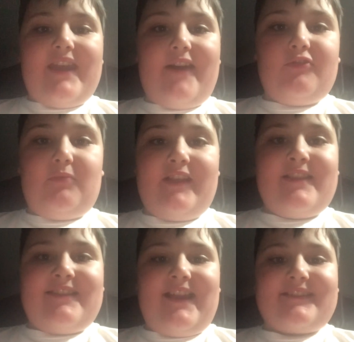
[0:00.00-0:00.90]
Everyone,
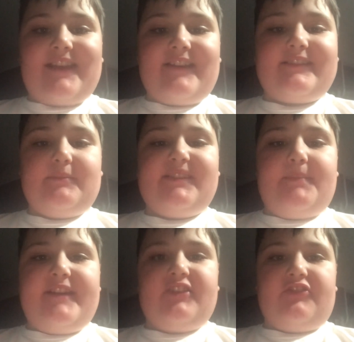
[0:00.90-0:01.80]
let's get some
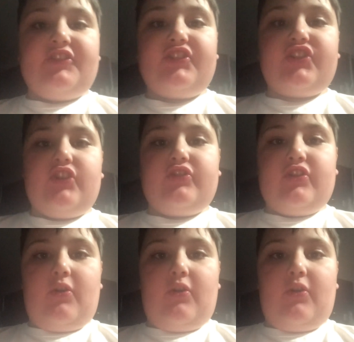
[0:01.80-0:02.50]
speed on the student